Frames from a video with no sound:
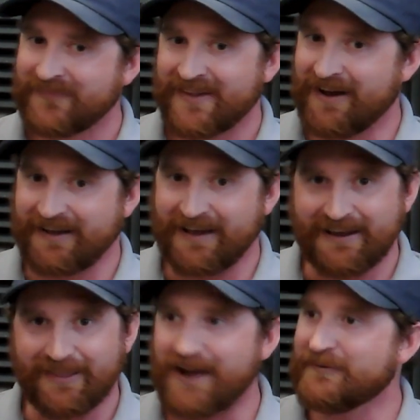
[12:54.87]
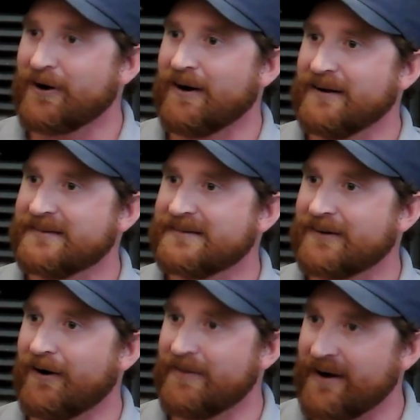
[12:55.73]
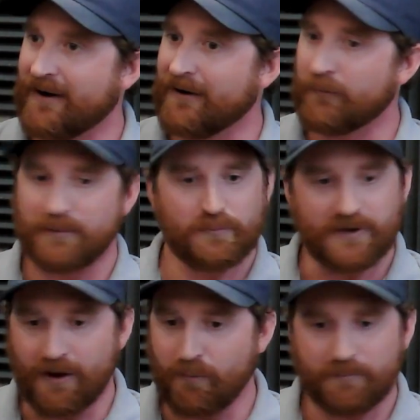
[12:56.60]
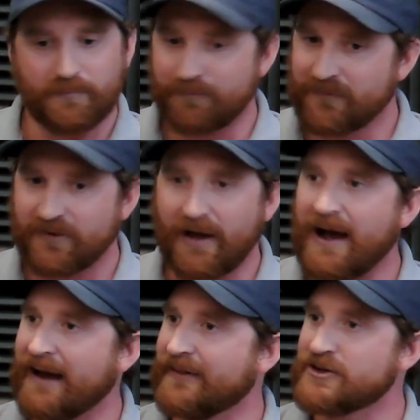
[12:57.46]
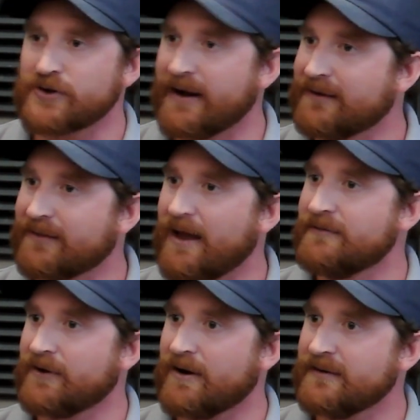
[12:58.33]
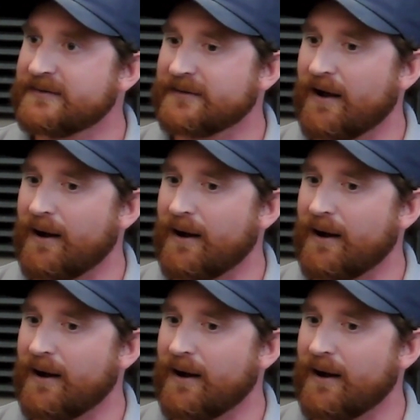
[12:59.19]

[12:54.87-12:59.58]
Again, lifeguards are there. We're highly trained lifeguards,